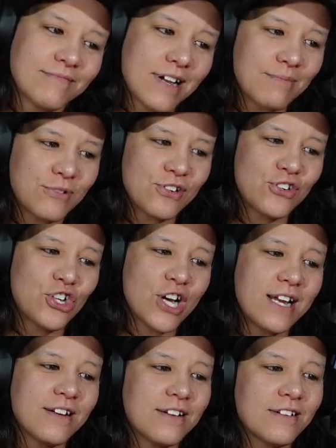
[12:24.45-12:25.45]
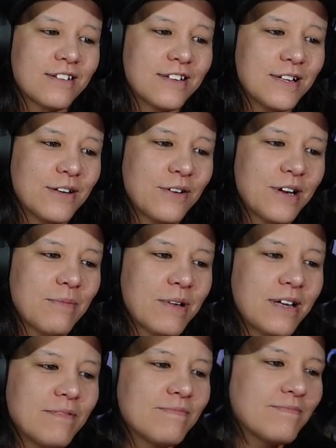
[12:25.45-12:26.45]
I'm just Shayna. You know what I
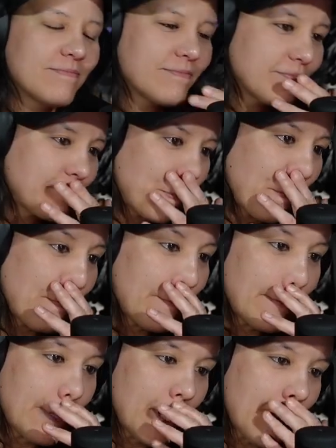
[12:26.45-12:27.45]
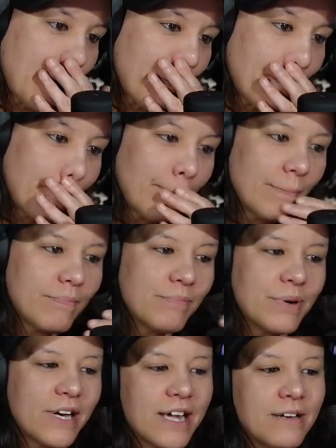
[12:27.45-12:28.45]
mean? Um,
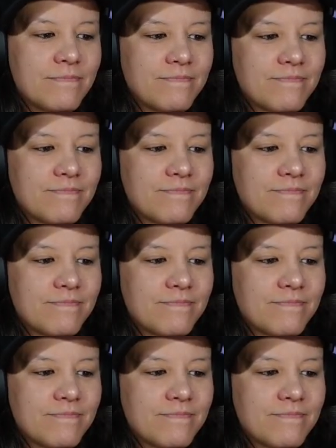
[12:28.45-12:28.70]
but